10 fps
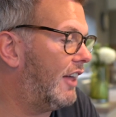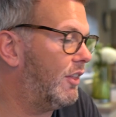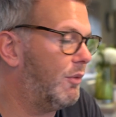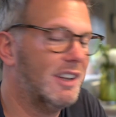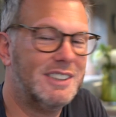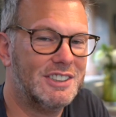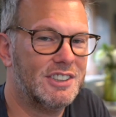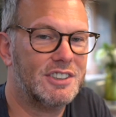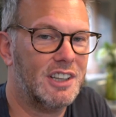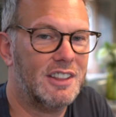Otherwise, he's
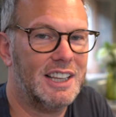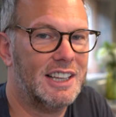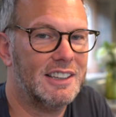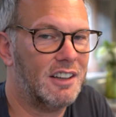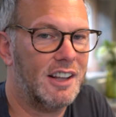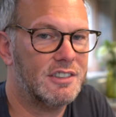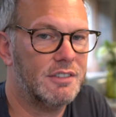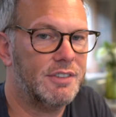just going to think his lights are